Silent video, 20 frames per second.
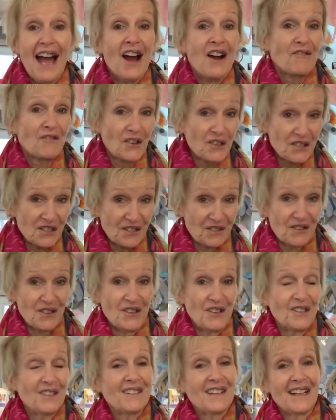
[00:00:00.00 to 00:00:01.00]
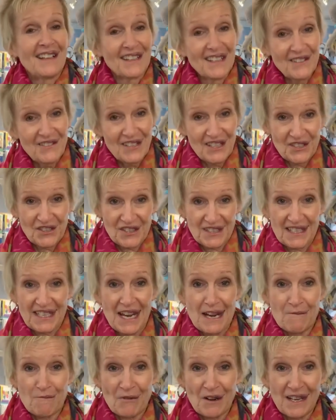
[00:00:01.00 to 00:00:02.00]
first of all, Olivia just
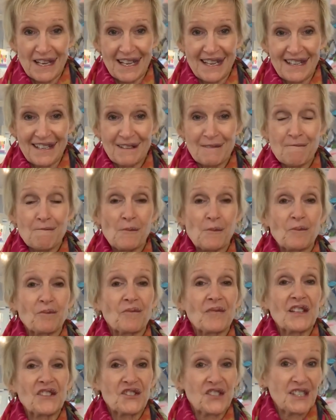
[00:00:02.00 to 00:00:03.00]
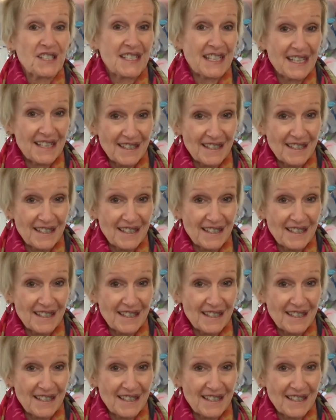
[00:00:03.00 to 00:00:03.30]
came running in. She said